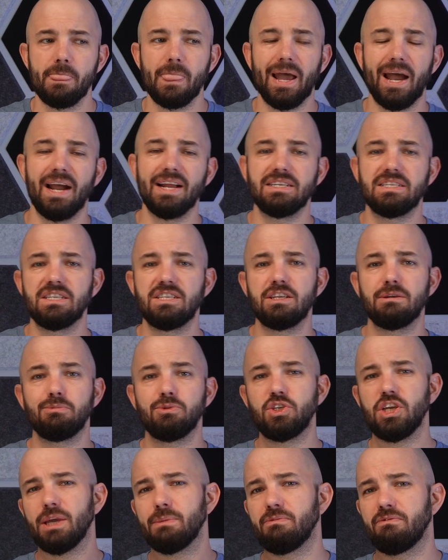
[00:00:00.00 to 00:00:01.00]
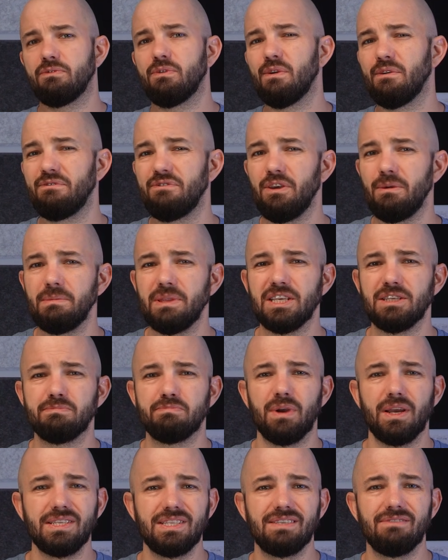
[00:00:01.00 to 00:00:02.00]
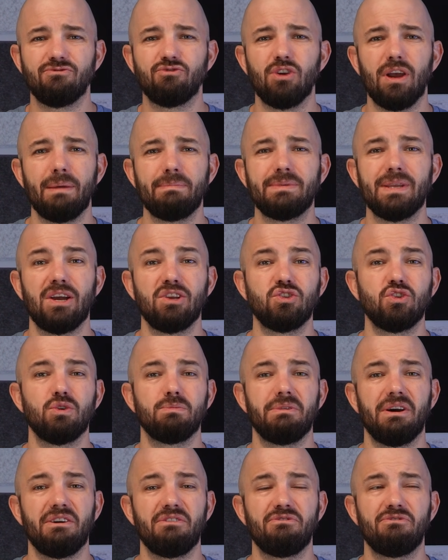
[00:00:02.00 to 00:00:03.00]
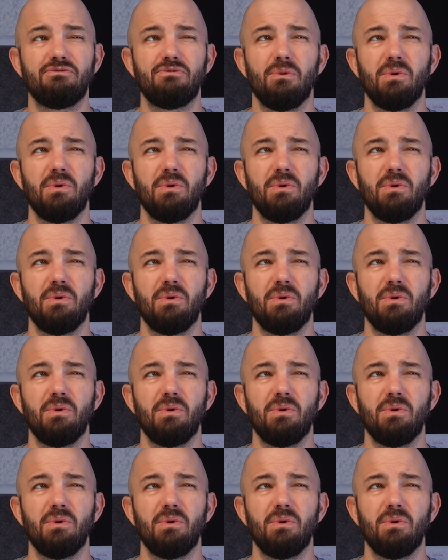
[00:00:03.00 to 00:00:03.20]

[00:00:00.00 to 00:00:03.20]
I did double check before filming this. Prices have dropped down to about